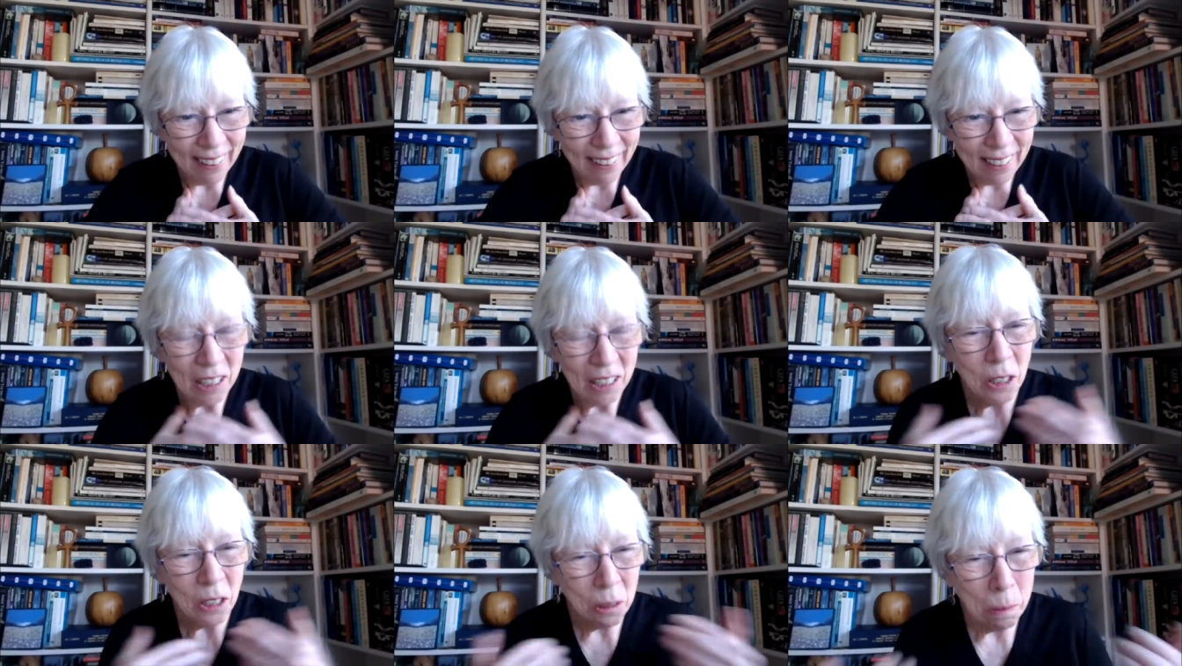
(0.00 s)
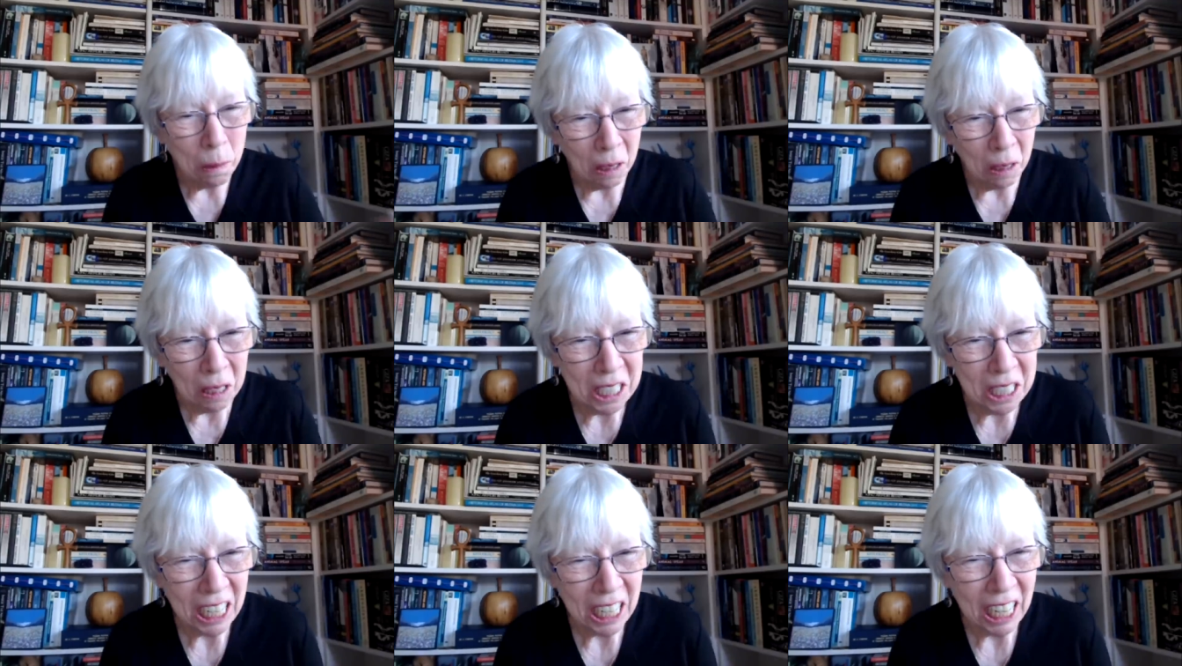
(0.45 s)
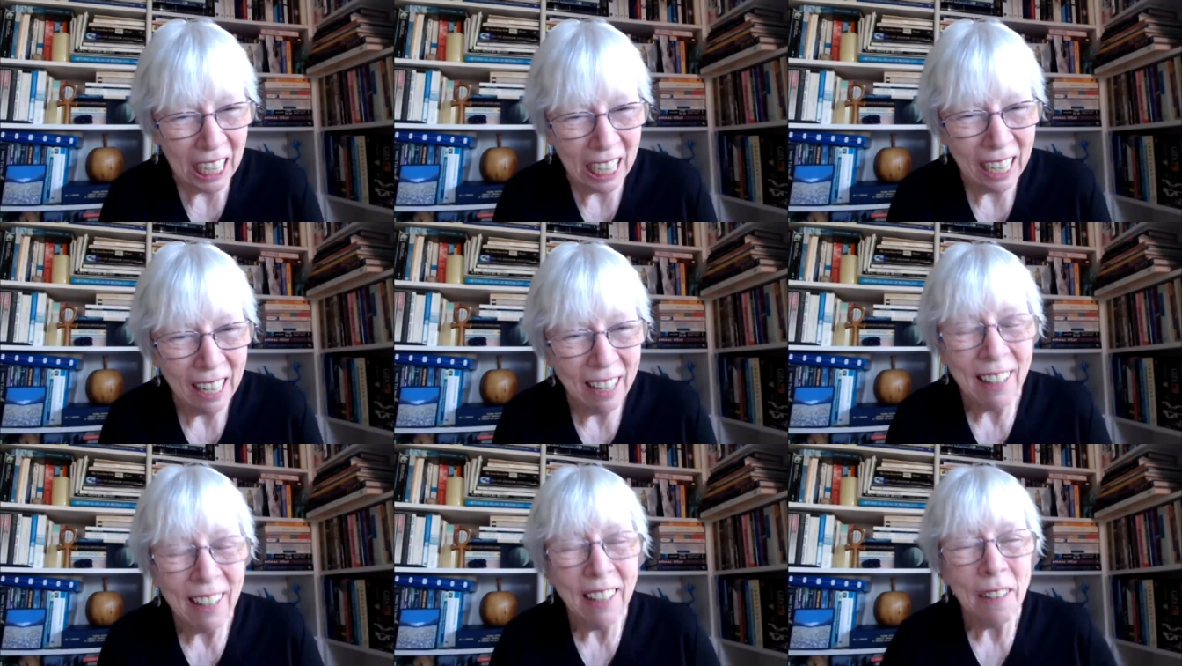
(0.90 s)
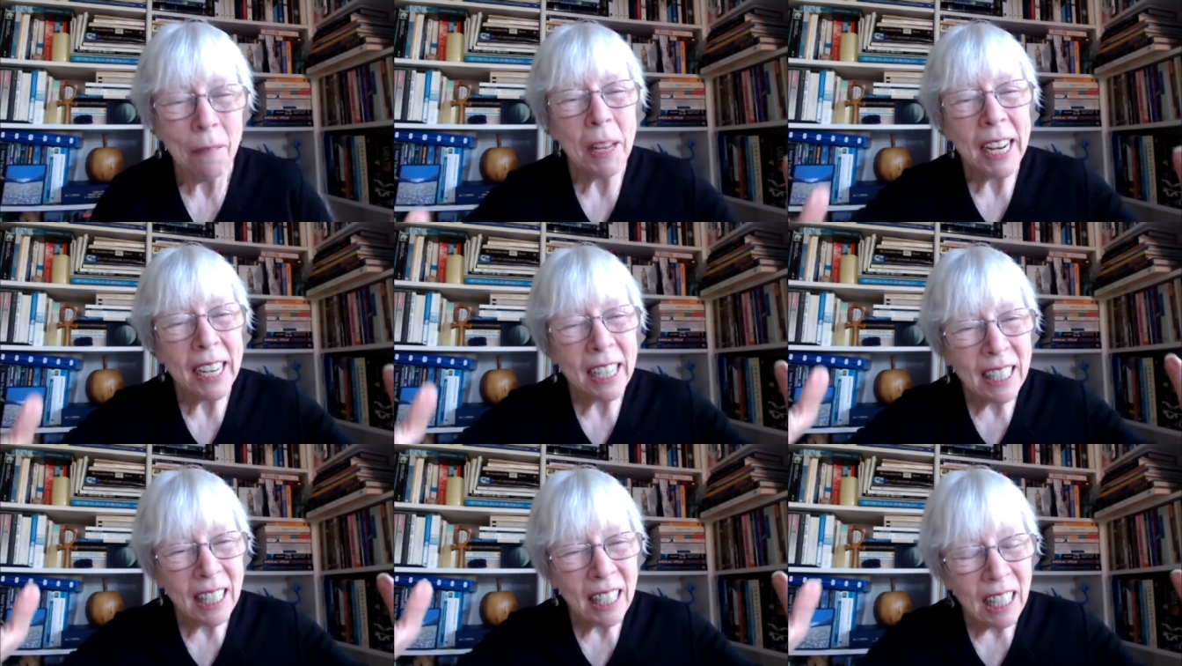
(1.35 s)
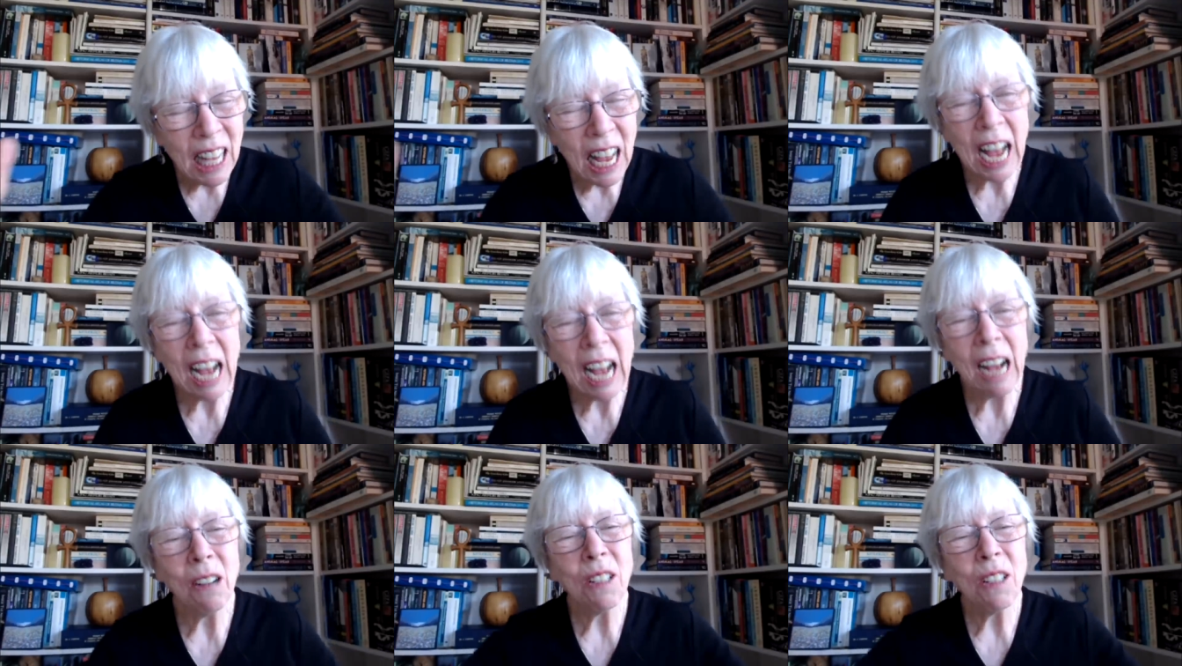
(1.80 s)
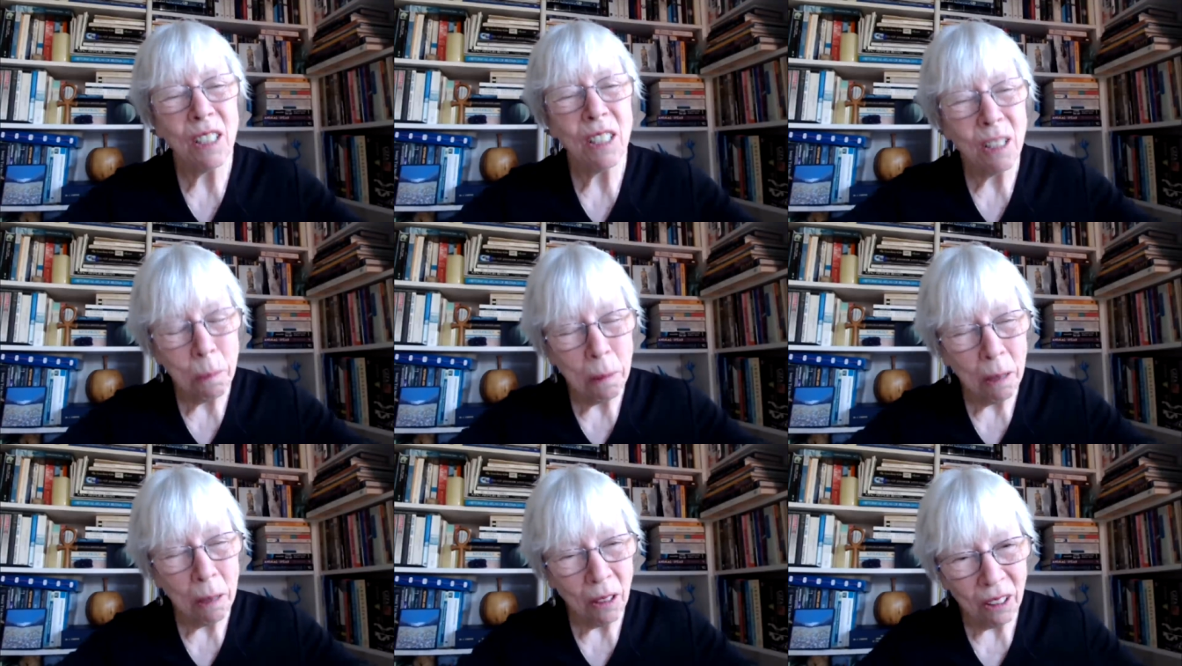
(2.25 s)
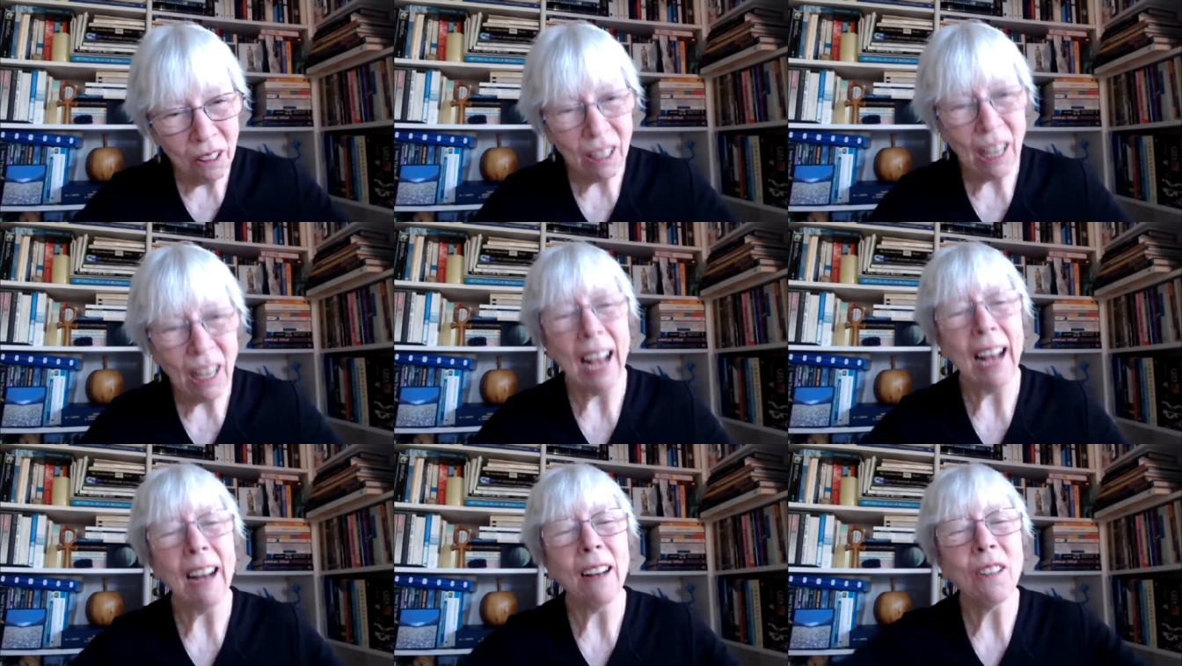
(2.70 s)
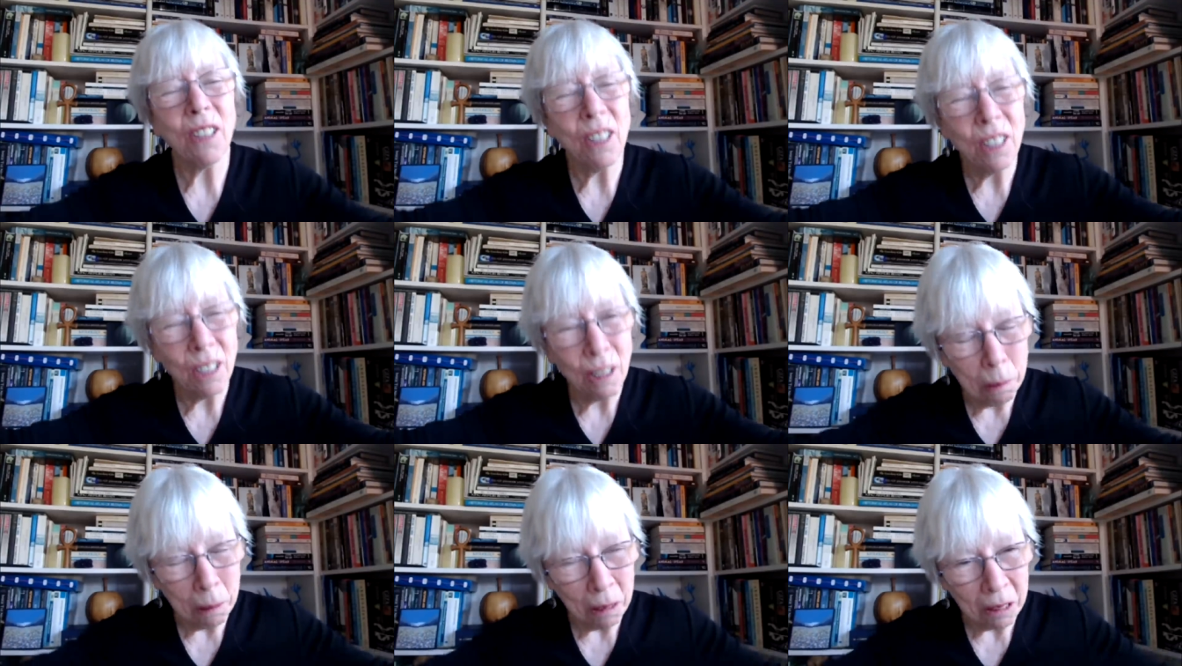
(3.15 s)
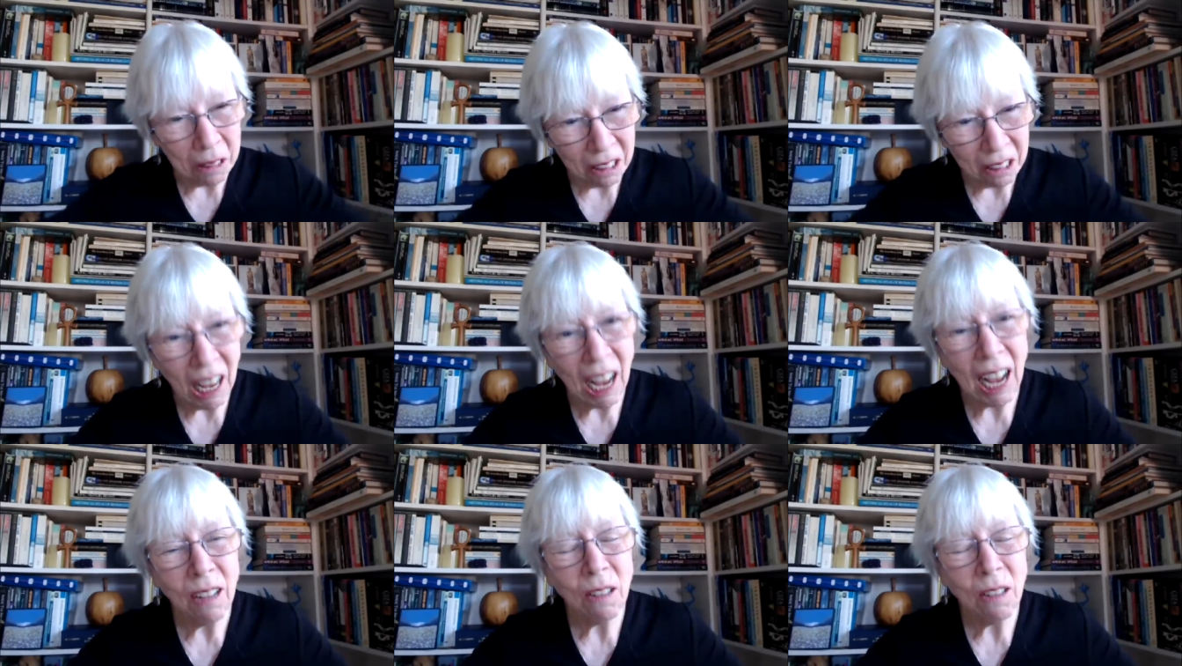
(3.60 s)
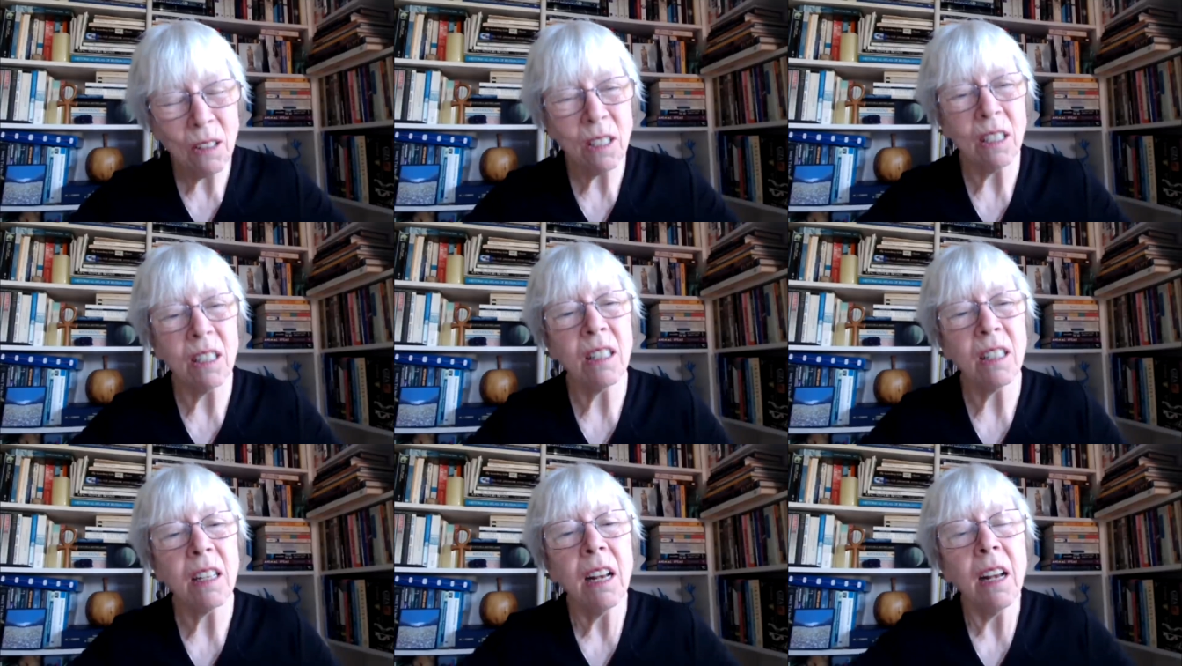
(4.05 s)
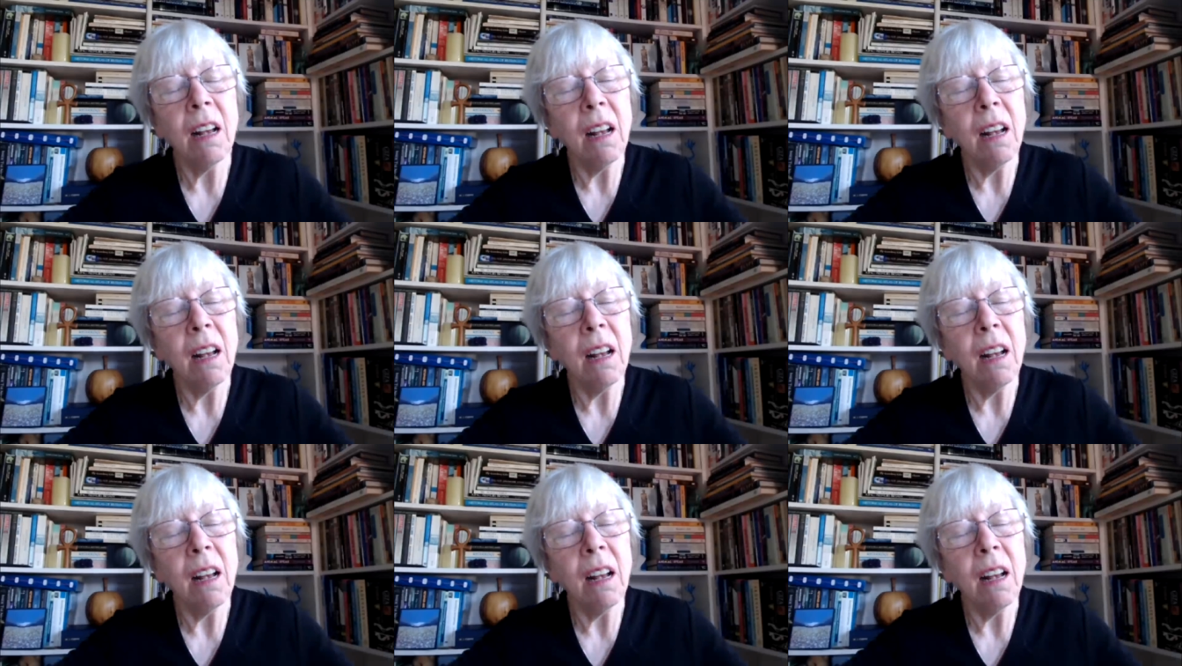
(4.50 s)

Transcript: cosmology. It's thousands upon thousands upon thousands